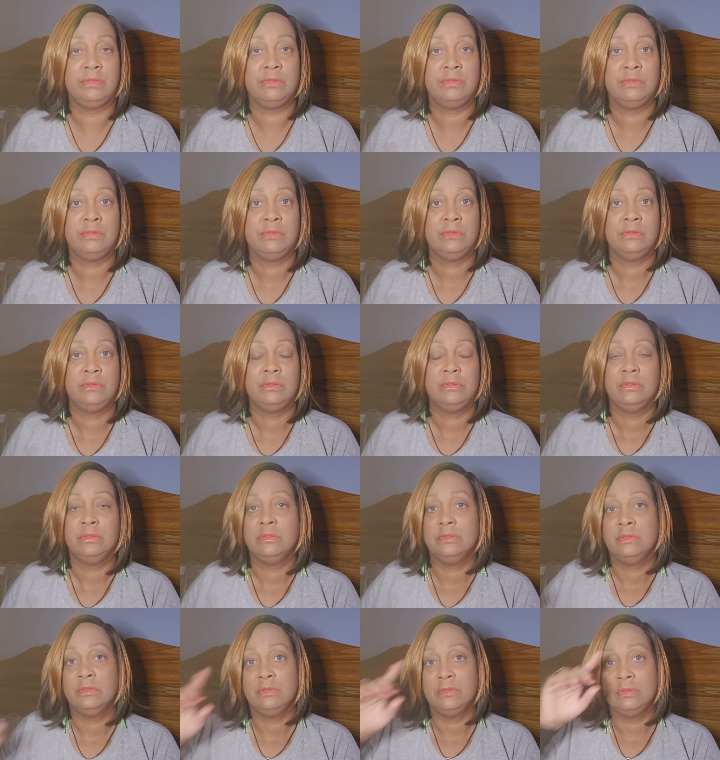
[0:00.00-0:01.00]

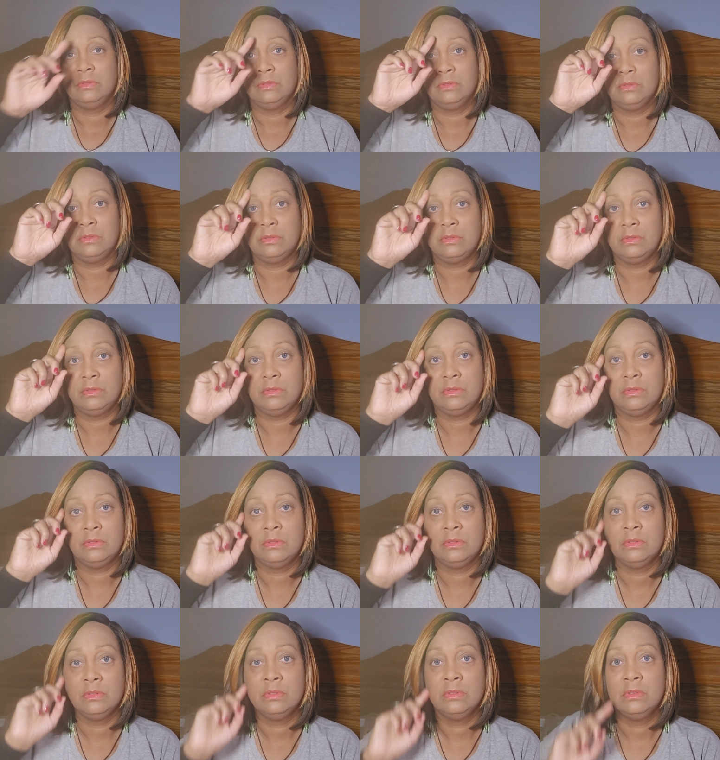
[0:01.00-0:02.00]

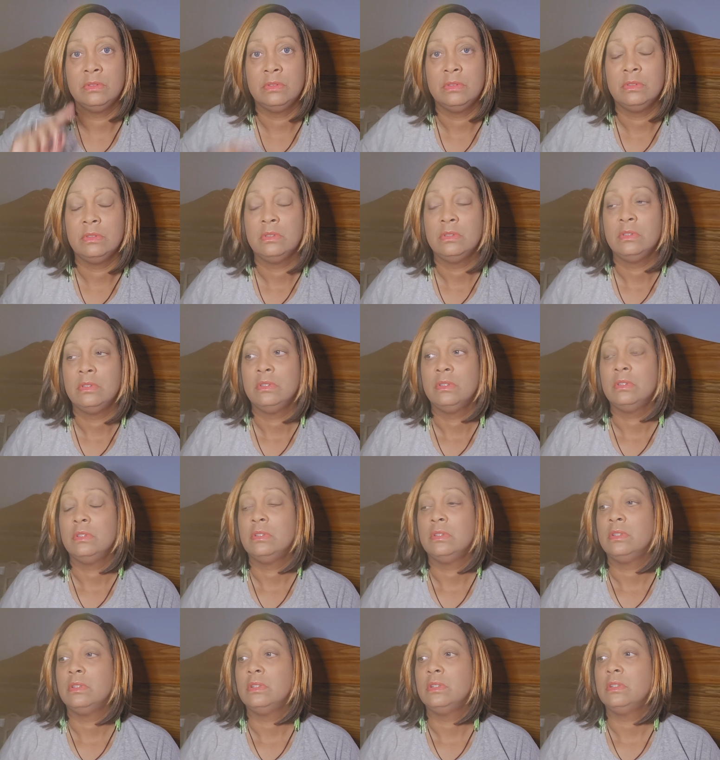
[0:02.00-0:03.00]
No one is speaking in this clip.